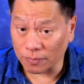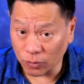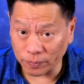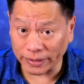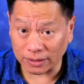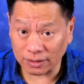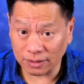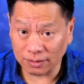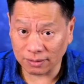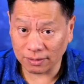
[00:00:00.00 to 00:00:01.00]
or the
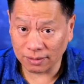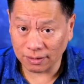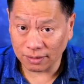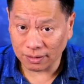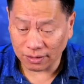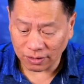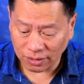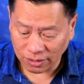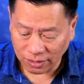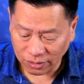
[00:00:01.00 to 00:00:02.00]
moment
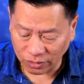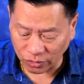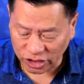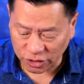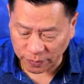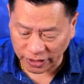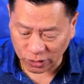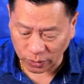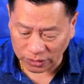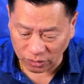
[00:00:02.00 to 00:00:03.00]
you
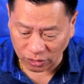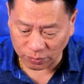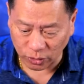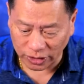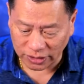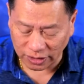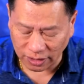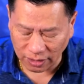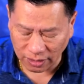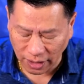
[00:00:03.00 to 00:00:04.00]
experience what the Lord Buddha
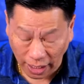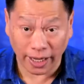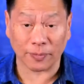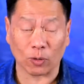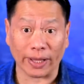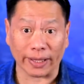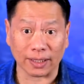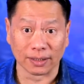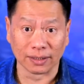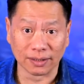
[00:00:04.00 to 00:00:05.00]
said, I am
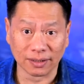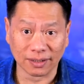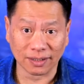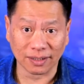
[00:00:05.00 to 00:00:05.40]
awake,